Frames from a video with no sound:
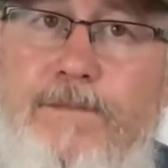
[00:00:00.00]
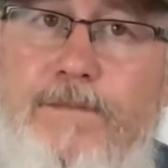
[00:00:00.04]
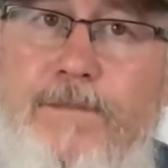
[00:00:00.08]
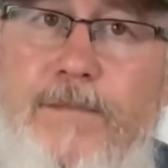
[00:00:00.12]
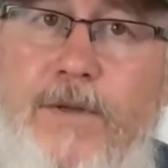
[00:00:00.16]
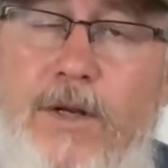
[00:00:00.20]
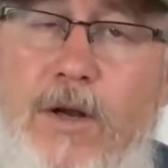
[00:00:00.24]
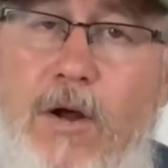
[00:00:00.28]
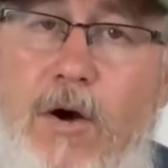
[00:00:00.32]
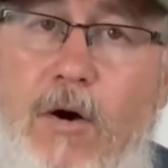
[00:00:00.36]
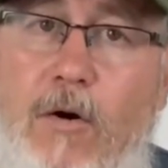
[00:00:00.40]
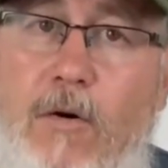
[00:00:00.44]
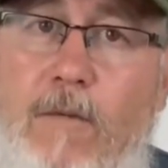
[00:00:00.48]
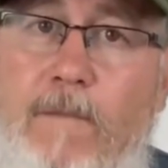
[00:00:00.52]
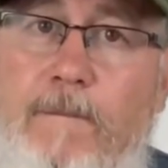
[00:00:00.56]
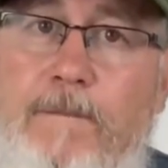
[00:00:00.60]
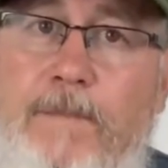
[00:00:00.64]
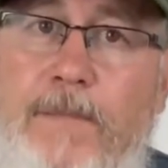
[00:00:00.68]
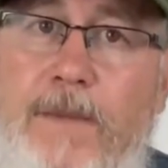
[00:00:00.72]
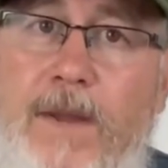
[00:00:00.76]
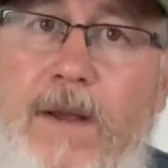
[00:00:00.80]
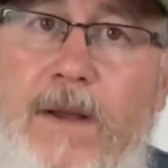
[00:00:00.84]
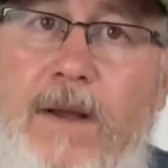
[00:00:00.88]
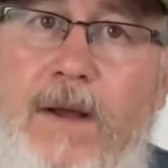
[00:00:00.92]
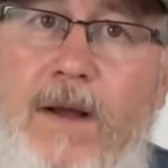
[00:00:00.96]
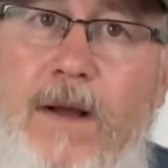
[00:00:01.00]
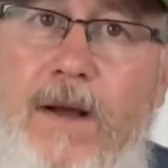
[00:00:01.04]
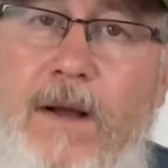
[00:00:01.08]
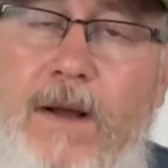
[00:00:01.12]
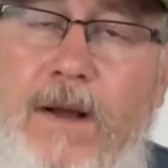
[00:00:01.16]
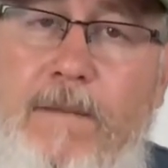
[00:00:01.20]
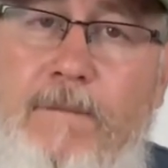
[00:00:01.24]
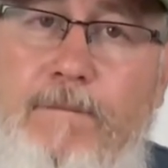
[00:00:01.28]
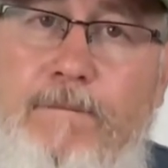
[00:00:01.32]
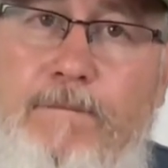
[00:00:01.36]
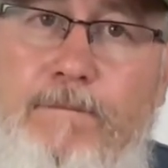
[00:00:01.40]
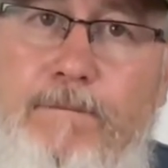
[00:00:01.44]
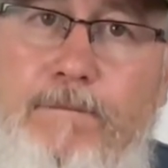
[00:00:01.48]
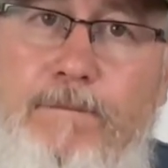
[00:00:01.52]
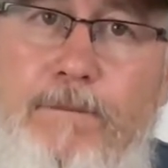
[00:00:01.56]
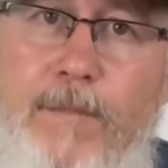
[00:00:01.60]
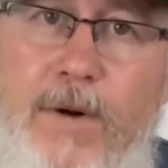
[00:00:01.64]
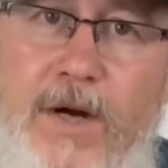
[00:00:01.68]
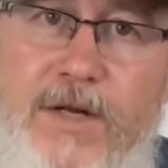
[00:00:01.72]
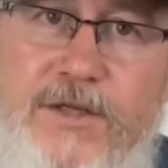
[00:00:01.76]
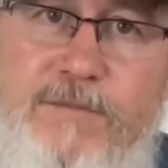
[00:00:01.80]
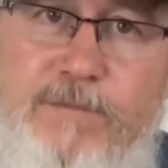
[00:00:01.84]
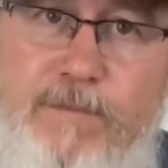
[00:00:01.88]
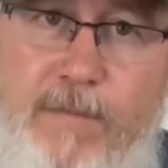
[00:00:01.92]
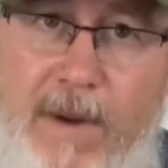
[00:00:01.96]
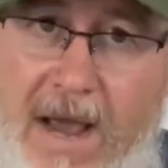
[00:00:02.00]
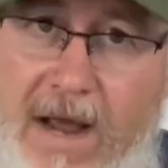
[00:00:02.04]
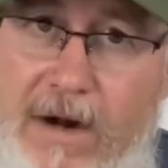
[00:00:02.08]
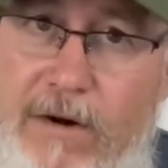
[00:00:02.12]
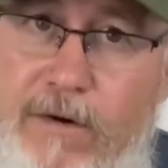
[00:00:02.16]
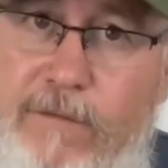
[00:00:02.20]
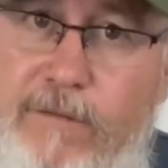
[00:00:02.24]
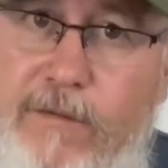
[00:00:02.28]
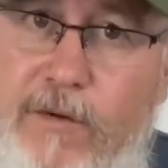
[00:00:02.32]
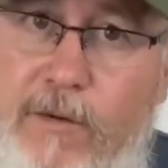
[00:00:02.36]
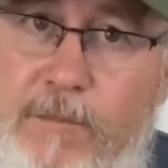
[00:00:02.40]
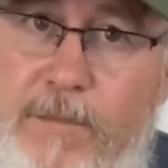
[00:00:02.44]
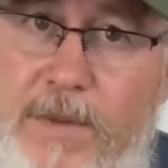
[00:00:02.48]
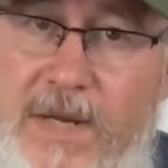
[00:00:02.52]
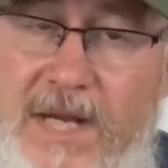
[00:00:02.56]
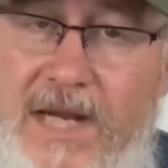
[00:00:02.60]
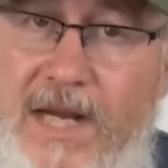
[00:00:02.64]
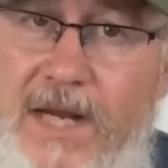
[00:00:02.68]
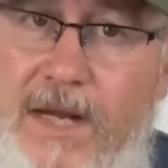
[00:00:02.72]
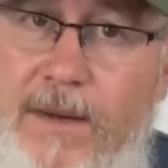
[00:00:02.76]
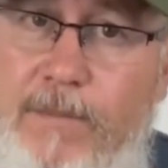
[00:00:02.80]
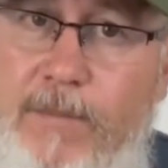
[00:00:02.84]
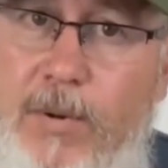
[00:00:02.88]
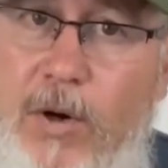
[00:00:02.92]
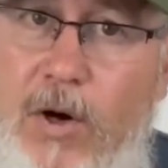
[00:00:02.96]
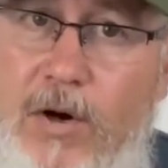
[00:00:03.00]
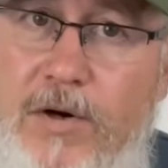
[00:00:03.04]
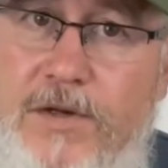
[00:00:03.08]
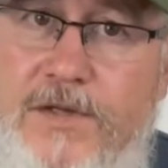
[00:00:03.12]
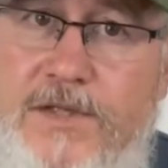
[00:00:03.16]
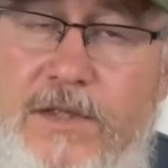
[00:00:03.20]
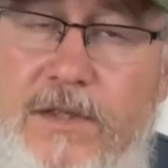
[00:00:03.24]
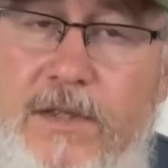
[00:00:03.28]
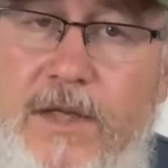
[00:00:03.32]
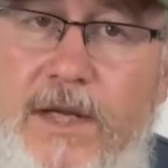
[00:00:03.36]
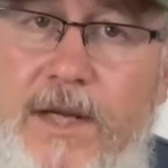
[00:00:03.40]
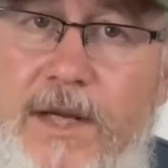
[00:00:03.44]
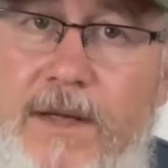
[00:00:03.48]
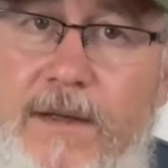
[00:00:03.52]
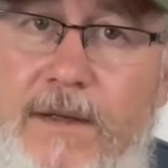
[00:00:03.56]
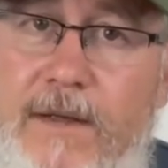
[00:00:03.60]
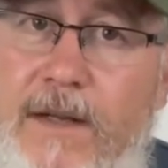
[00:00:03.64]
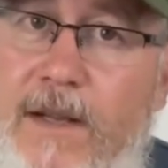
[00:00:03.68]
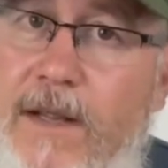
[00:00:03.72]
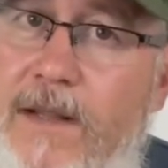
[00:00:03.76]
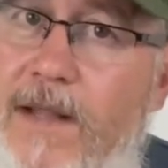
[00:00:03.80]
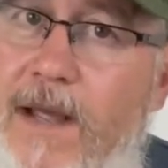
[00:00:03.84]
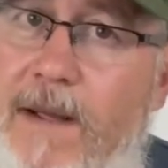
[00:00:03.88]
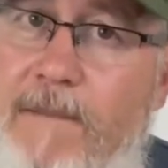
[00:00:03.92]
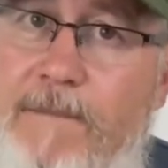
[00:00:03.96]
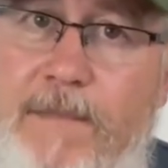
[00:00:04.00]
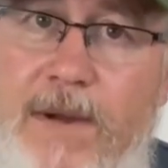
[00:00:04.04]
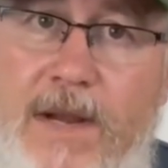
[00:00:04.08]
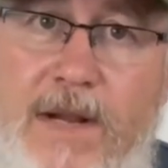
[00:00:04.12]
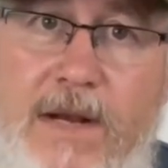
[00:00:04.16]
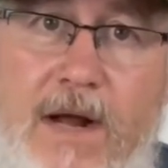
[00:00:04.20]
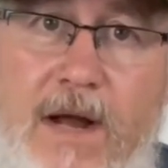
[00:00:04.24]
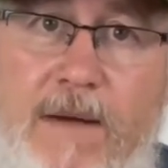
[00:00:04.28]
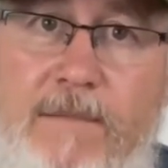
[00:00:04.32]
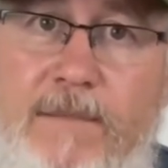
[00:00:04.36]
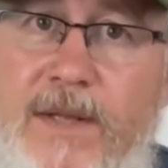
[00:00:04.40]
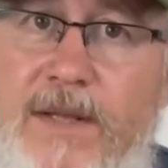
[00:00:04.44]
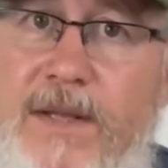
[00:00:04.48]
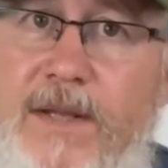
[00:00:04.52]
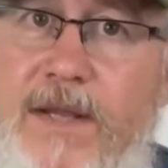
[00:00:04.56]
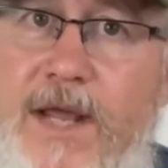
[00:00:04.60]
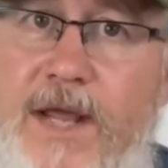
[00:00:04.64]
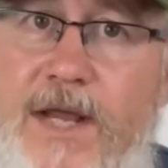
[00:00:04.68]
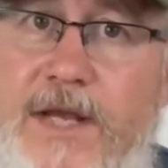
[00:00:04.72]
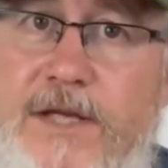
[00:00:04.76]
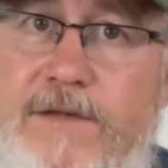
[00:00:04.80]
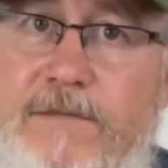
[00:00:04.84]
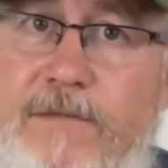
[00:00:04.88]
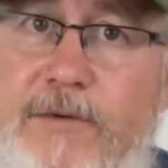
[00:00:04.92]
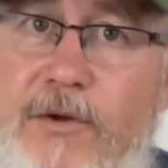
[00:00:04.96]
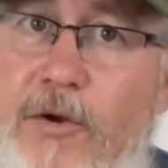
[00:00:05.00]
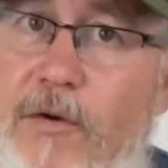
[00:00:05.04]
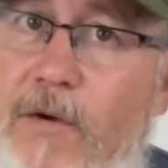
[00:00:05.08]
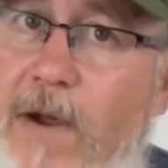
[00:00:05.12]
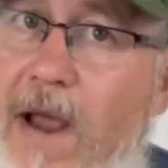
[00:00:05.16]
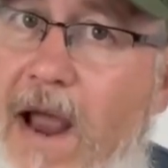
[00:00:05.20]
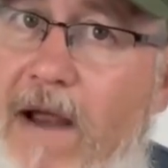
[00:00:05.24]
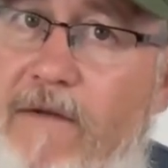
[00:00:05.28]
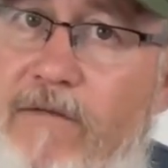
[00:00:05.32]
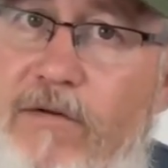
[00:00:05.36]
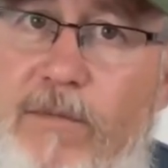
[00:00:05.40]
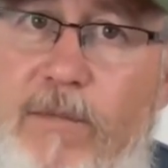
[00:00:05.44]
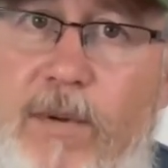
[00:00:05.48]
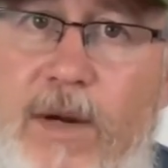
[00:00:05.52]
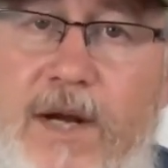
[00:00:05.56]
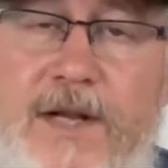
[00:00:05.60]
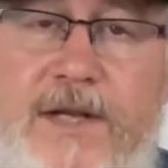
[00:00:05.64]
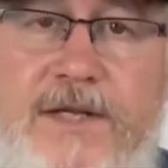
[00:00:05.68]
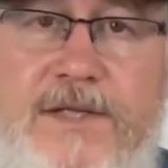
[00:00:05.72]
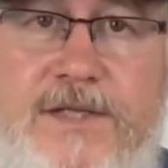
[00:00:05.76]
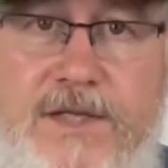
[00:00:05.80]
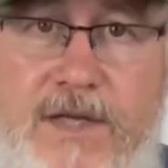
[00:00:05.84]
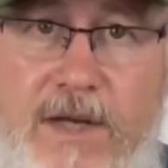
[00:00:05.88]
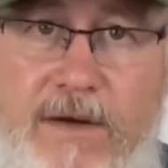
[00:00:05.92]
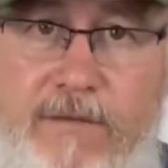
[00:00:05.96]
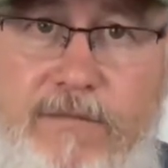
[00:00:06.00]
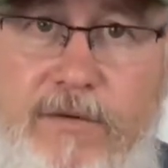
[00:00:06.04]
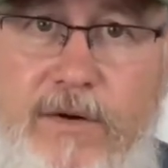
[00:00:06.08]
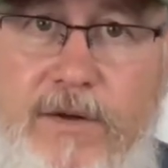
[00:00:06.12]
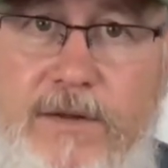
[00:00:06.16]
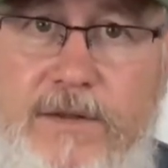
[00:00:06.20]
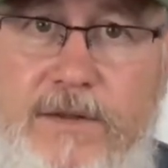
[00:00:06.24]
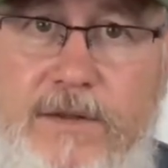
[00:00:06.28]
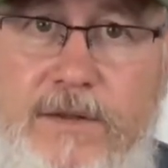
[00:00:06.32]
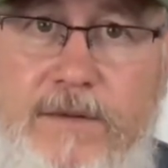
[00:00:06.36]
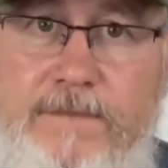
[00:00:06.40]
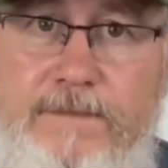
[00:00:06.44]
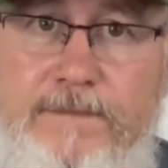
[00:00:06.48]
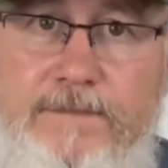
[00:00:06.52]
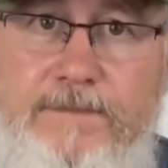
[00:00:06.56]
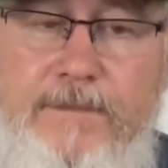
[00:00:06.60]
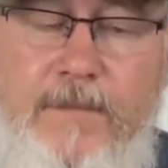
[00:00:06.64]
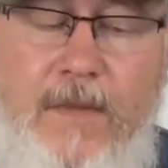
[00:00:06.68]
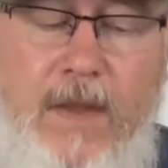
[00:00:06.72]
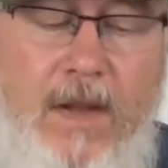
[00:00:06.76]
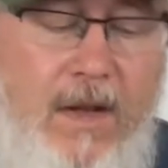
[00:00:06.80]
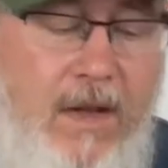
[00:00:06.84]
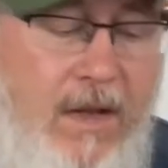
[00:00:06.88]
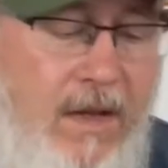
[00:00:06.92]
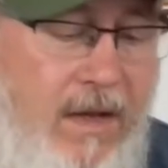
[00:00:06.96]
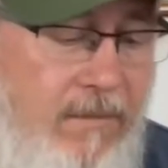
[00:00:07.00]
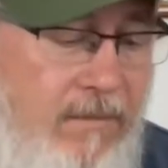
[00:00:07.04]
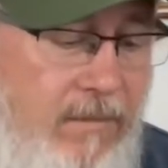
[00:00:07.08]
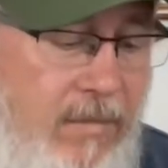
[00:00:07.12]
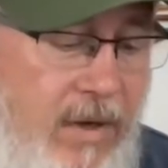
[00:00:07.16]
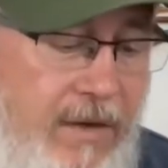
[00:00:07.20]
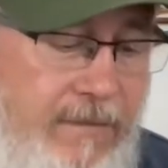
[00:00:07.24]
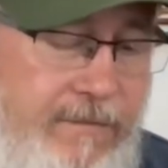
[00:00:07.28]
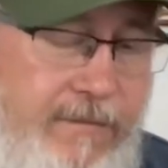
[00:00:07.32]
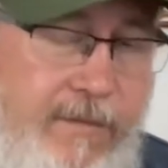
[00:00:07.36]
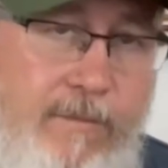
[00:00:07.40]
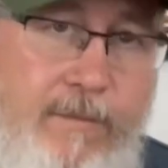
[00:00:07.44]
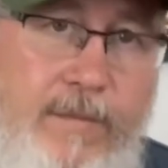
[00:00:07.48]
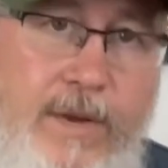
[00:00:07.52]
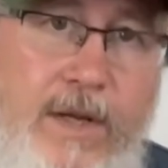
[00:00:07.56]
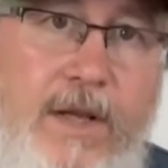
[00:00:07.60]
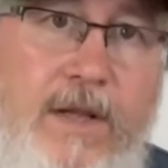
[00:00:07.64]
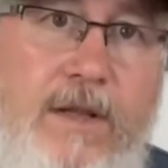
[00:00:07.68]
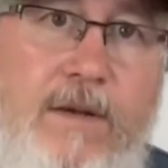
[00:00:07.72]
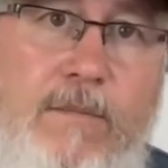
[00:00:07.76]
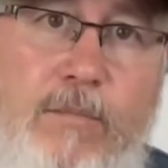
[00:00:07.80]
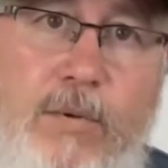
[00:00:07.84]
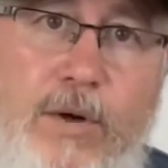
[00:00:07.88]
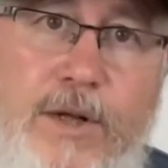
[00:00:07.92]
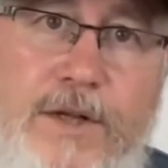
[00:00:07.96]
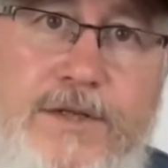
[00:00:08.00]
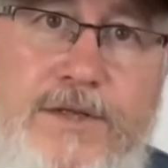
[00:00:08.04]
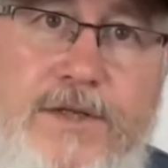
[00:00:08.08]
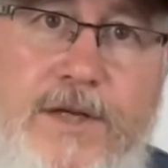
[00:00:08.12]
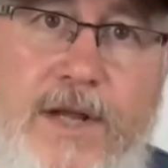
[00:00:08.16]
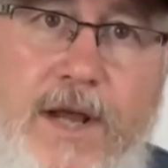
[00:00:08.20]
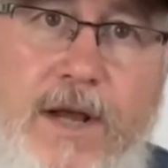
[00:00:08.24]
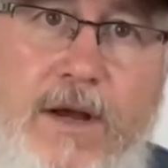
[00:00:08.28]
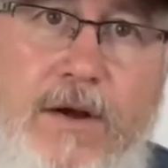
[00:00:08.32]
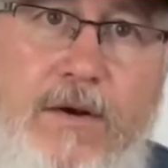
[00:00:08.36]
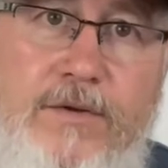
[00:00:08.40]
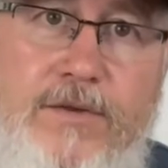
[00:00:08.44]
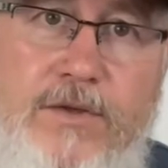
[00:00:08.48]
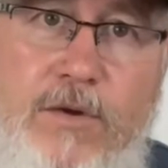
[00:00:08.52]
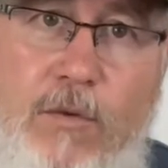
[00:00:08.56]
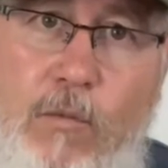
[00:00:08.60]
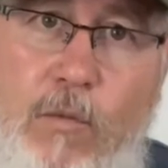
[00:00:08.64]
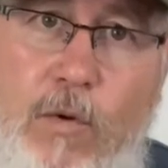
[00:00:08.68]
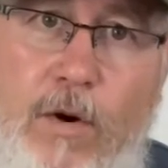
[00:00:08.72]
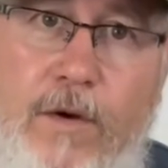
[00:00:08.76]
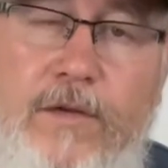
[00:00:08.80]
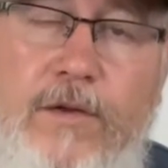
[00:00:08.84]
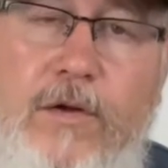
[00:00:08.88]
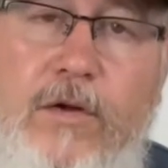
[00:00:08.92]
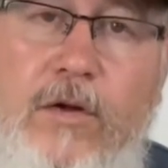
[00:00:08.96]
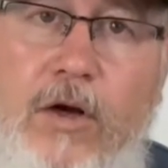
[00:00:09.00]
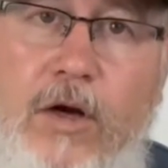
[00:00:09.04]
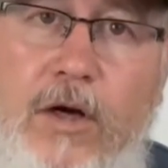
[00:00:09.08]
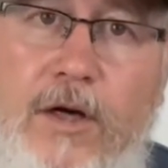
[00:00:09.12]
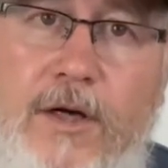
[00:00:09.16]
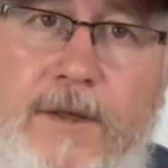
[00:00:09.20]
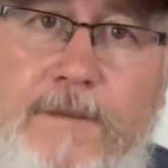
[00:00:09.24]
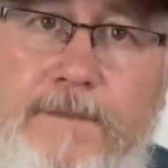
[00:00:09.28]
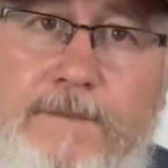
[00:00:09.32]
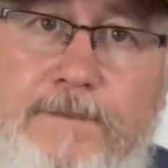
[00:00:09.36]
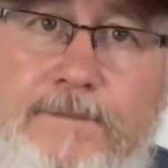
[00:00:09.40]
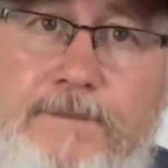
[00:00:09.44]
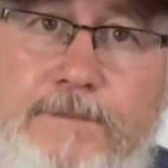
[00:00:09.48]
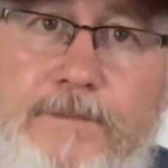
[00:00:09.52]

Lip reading: you know, much better for me personally. That may not be the case for you. Everybody's different. But for me, the Bridgedales are worth a look